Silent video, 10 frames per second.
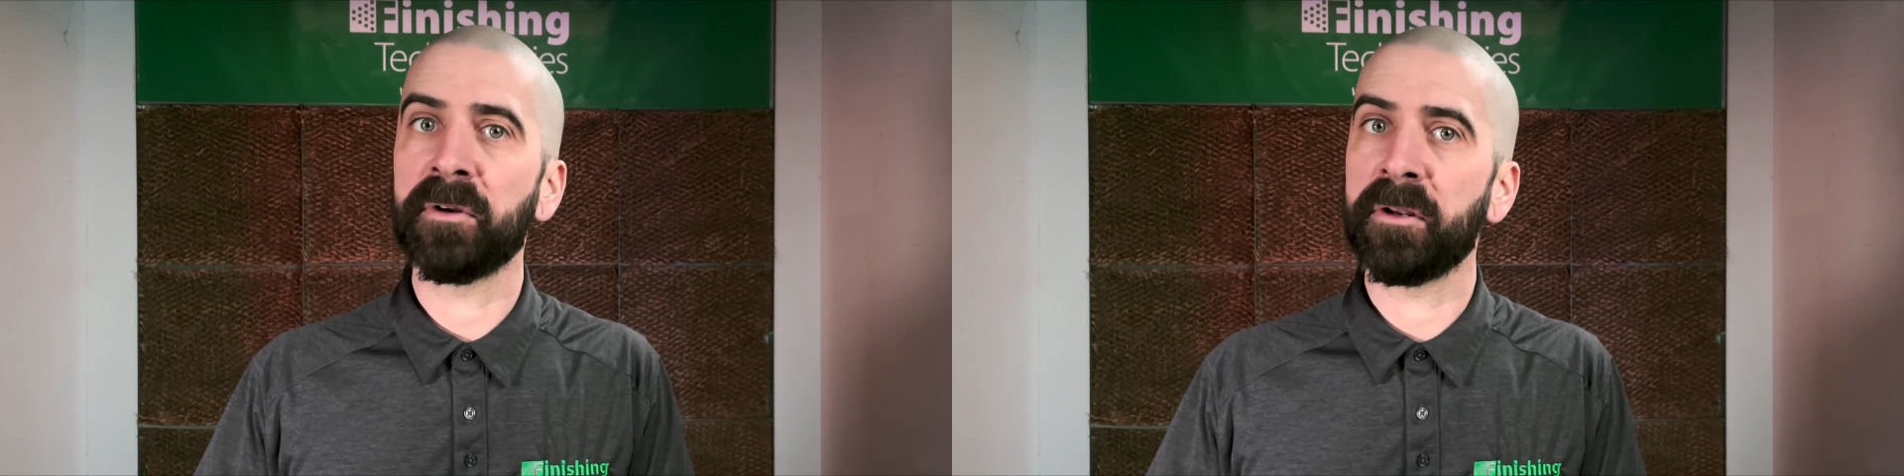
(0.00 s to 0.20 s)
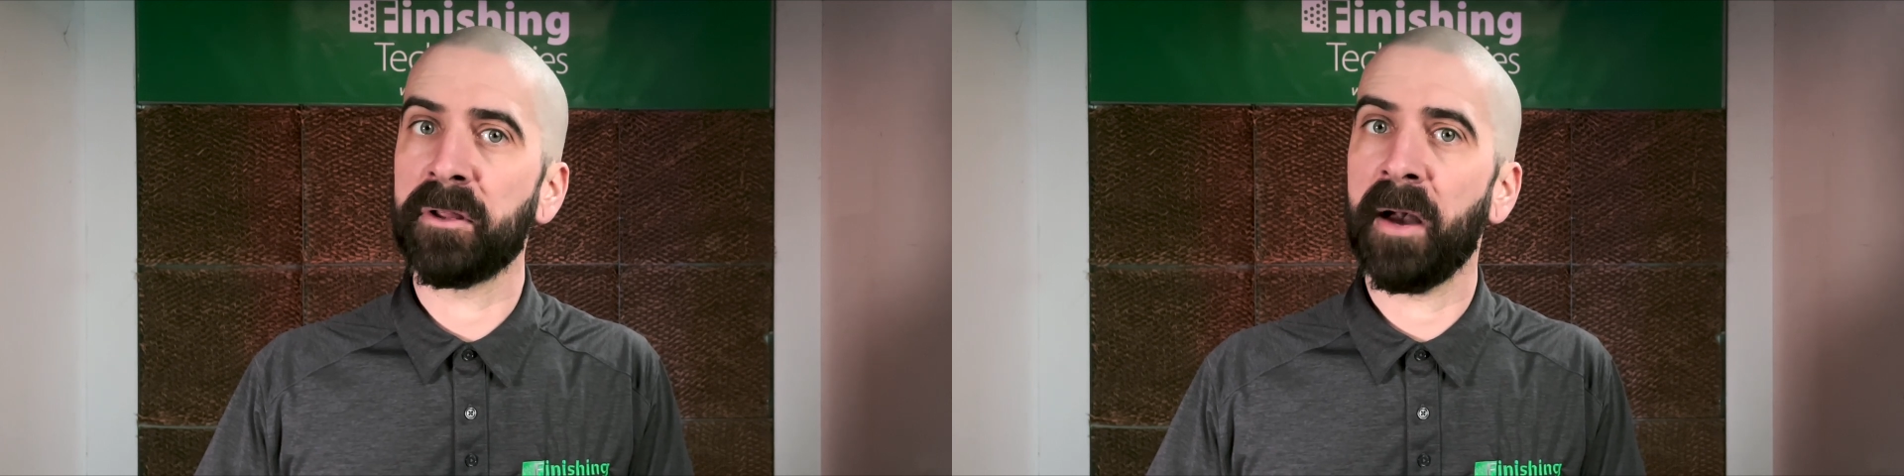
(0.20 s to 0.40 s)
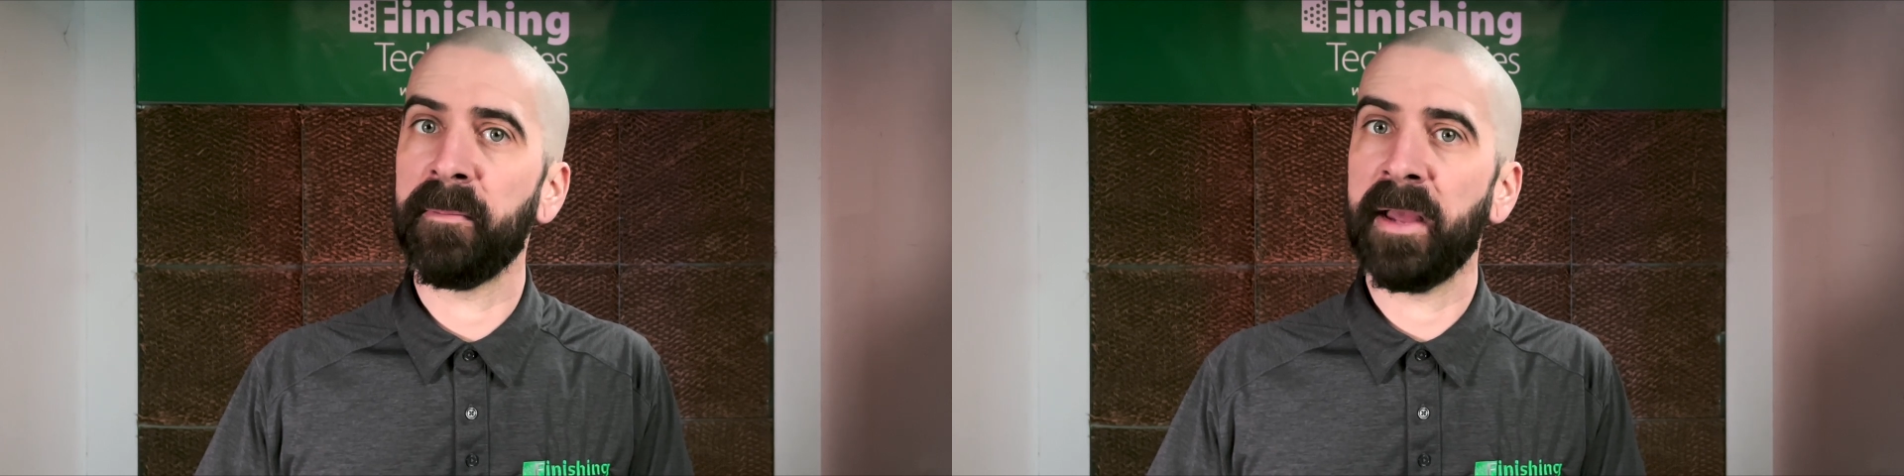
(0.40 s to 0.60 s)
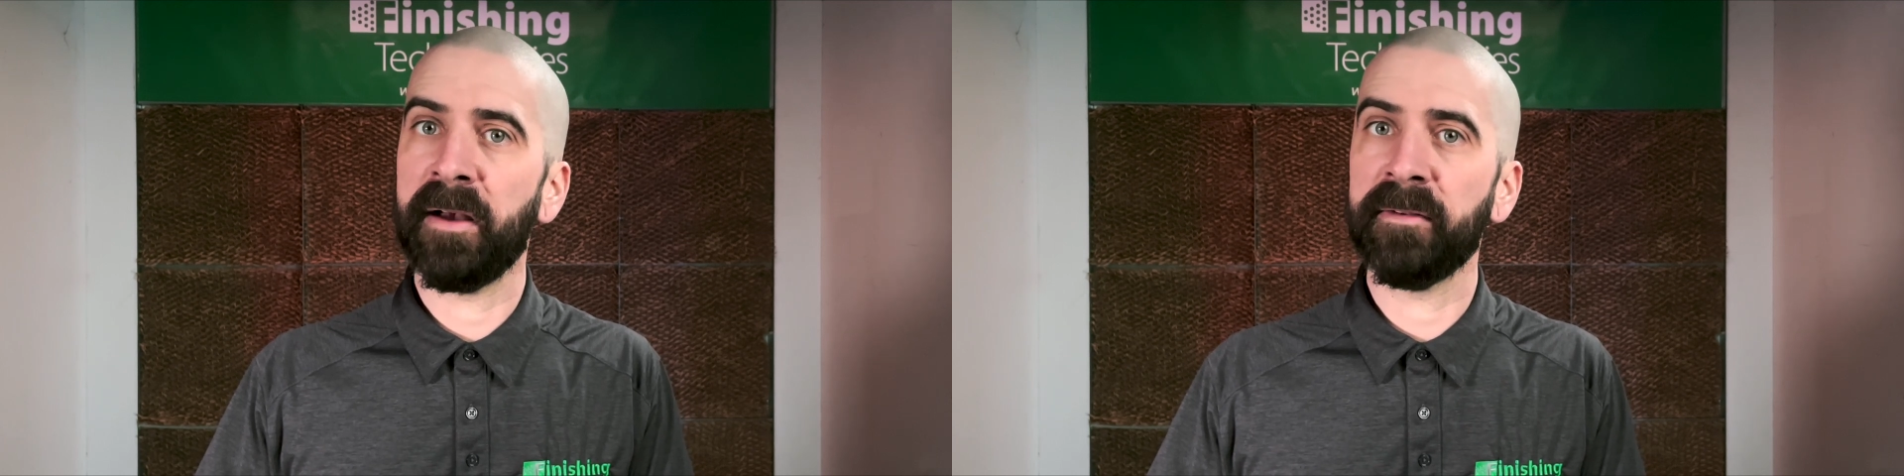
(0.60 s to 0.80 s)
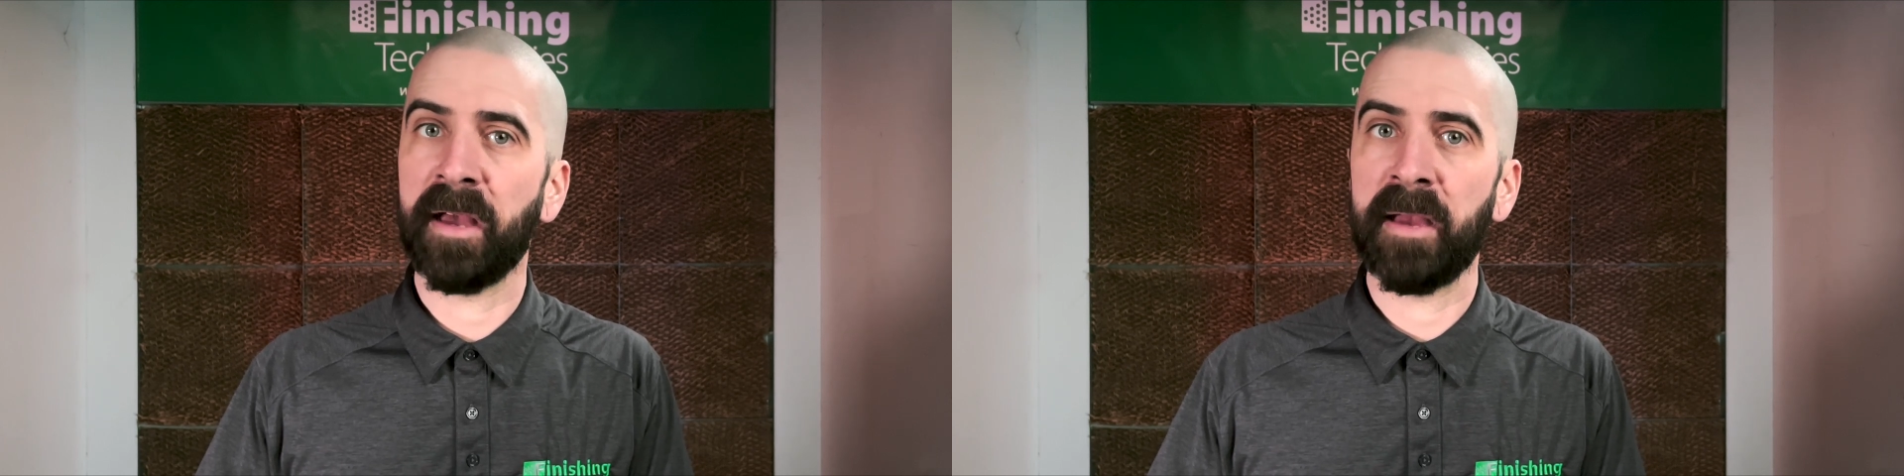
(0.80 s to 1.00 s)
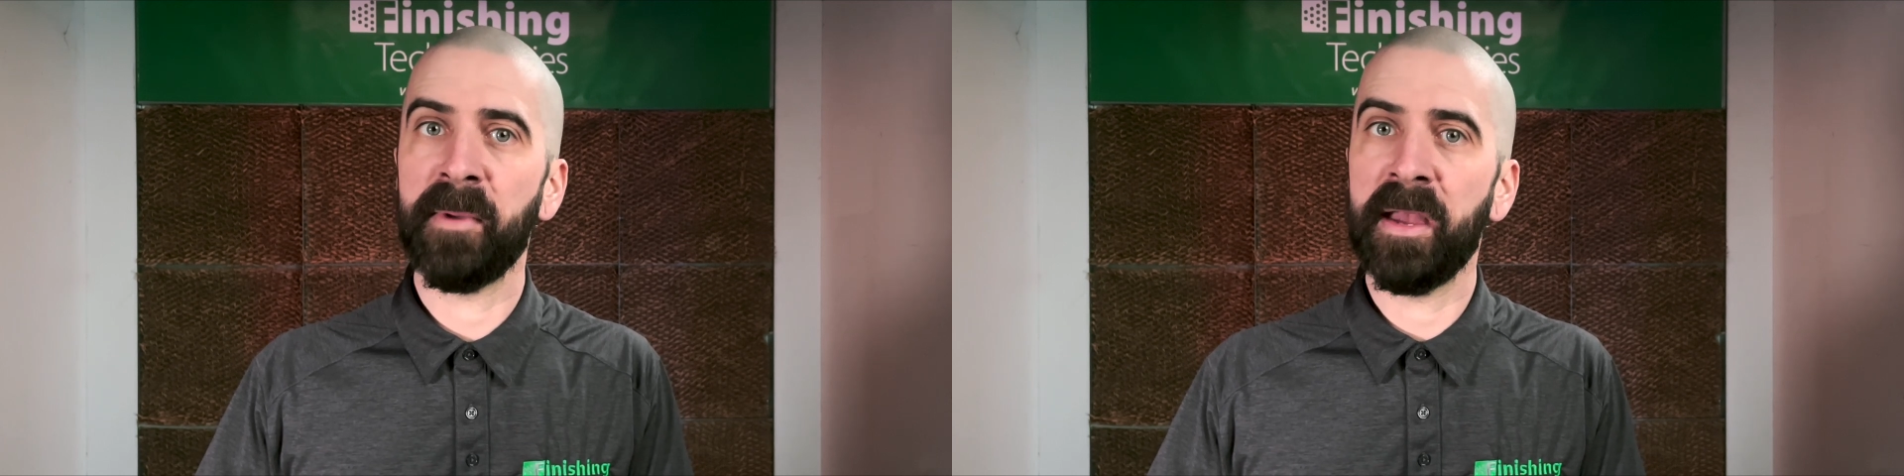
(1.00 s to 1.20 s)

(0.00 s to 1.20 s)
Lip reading: your job downtime